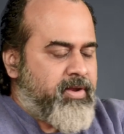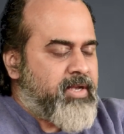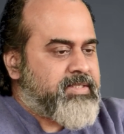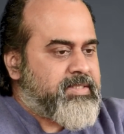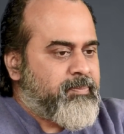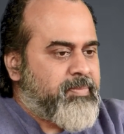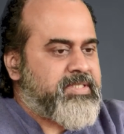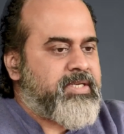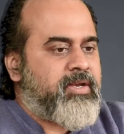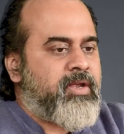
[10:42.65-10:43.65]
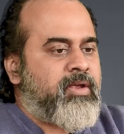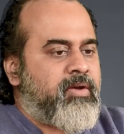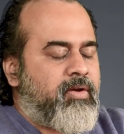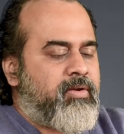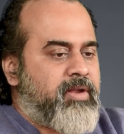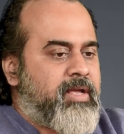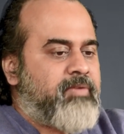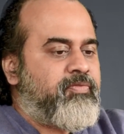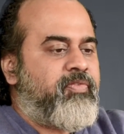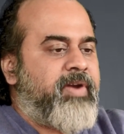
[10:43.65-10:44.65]
Real simplicity or
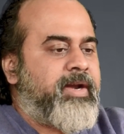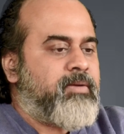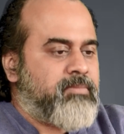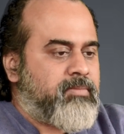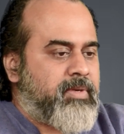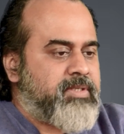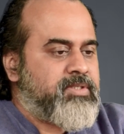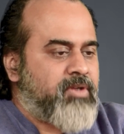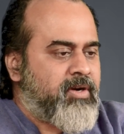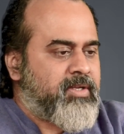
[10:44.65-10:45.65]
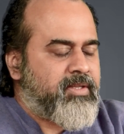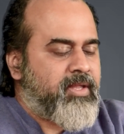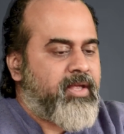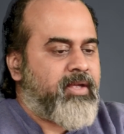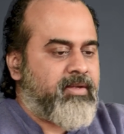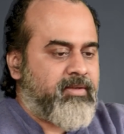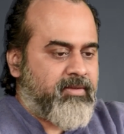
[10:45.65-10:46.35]
real freedom is not a thing